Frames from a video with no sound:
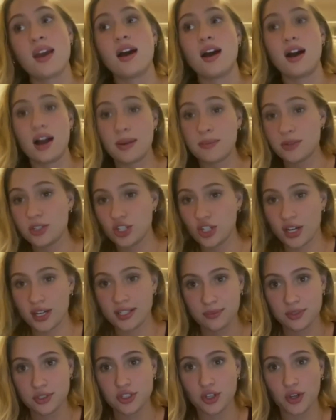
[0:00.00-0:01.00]
I'm in
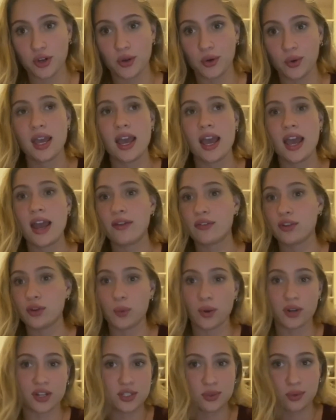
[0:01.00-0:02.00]
China, so
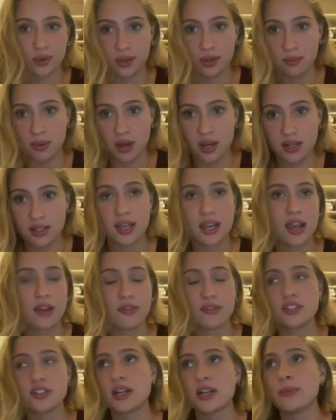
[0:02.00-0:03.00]
everyone is wearing masks.
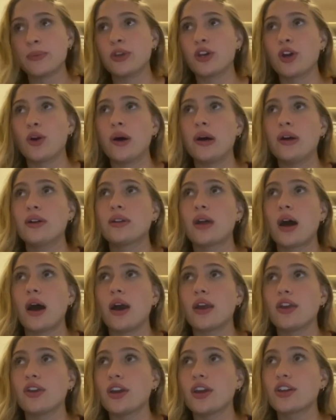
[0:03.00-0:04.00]
Every time you go
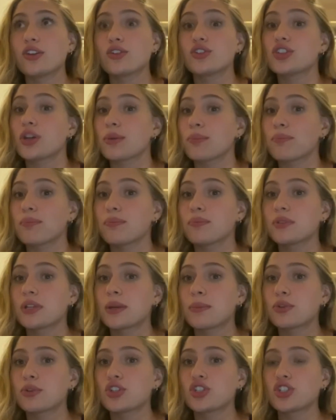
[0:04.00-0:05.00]
out, you get your
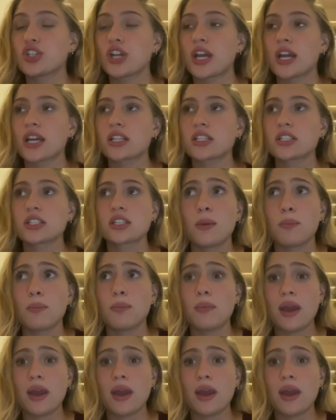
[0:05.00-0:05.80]
temperature checked.